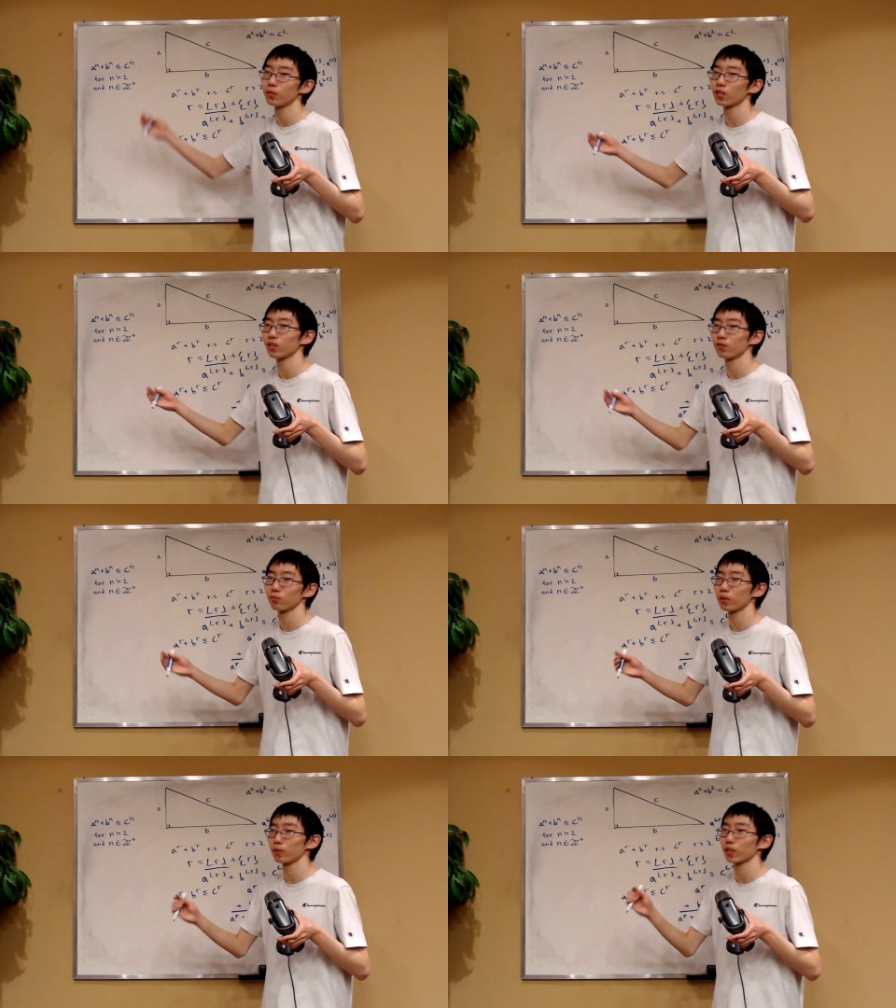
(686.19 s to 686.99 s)
You
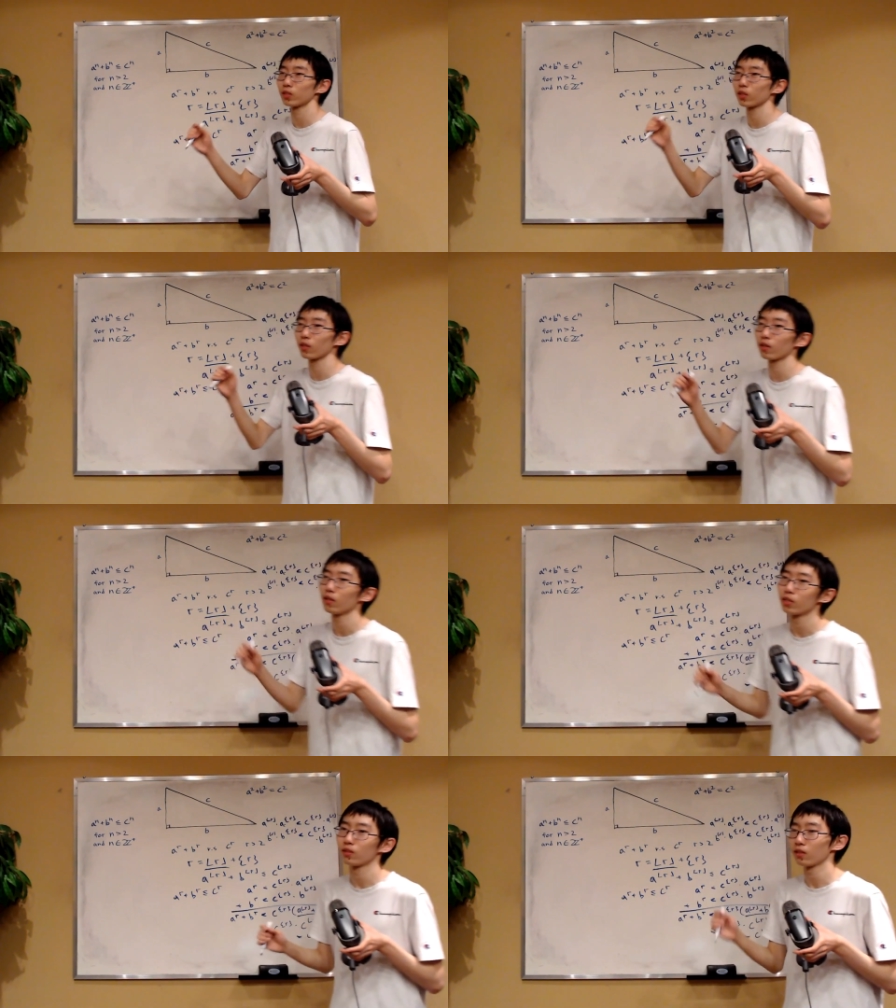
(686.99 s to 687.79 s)
can maybe consider
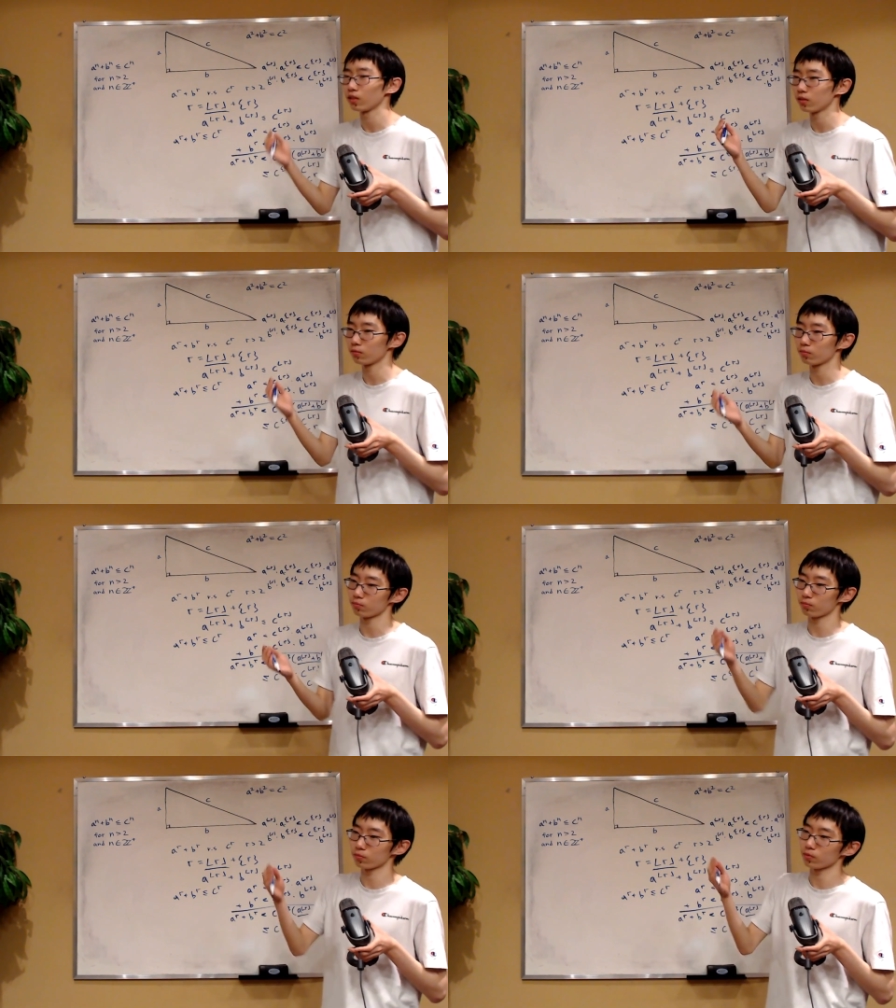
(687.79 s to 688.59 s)
uh,
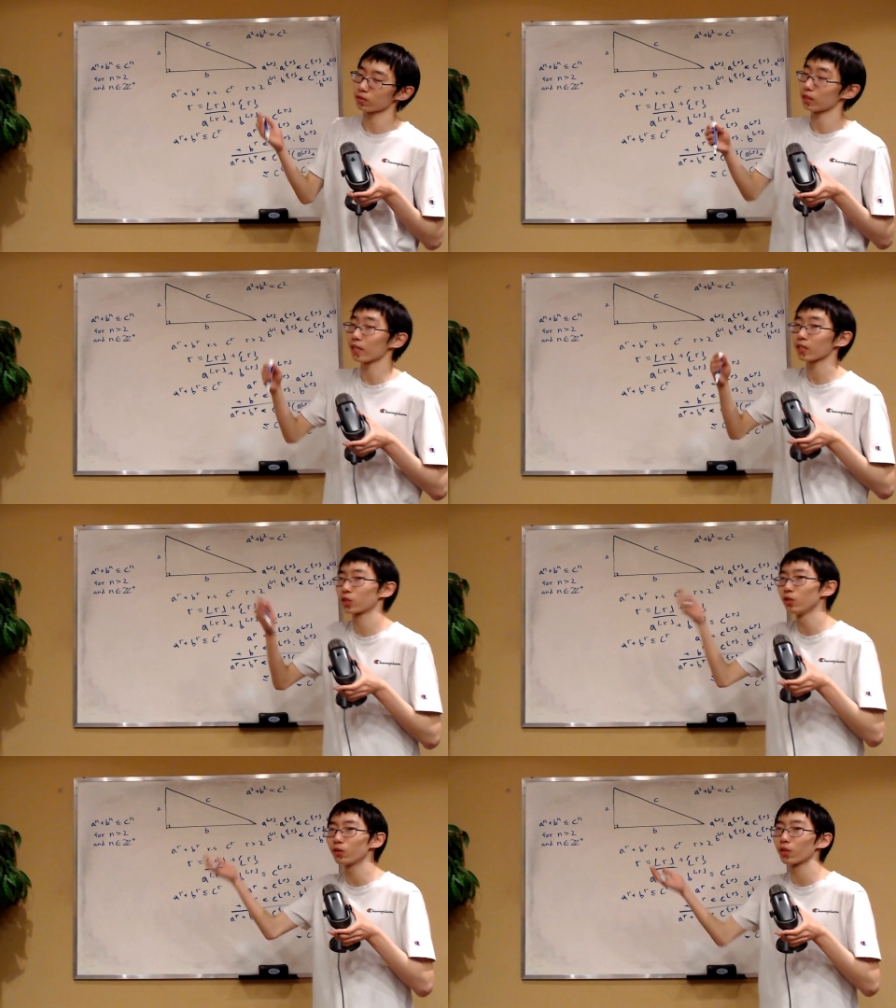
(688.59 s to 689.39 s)
the next
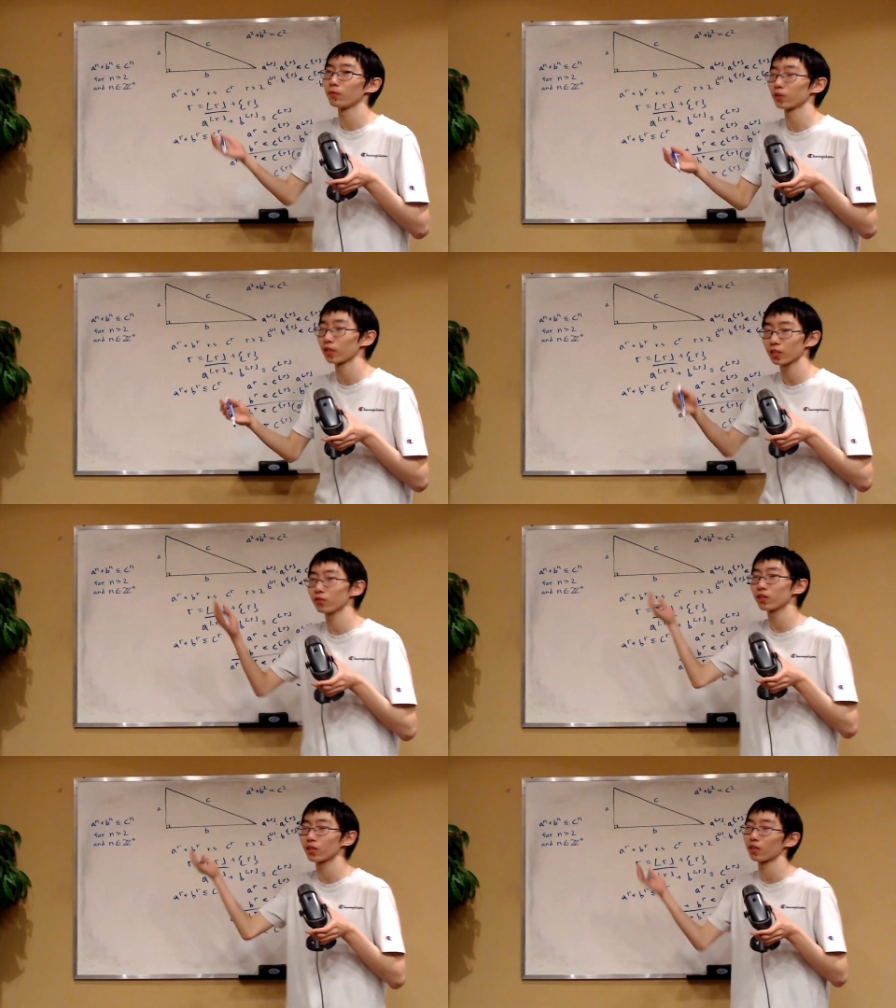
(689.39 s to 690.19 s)
two terms or next
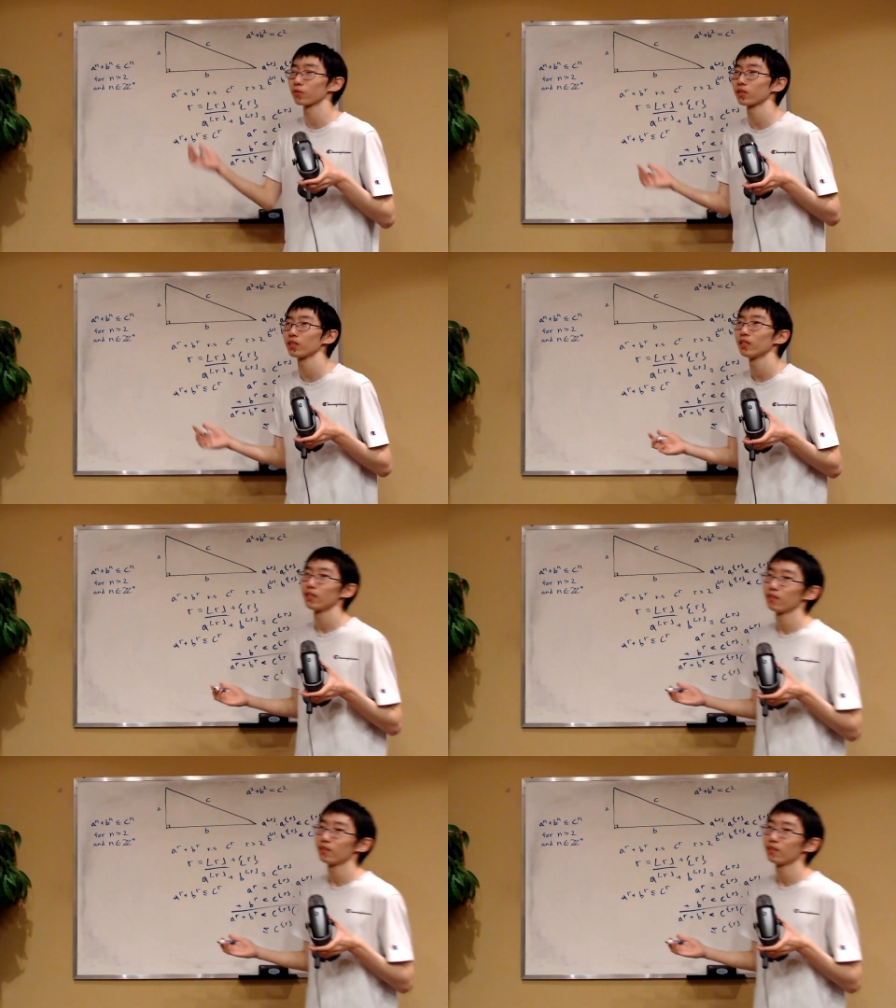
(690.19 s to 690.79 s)
three terms, right?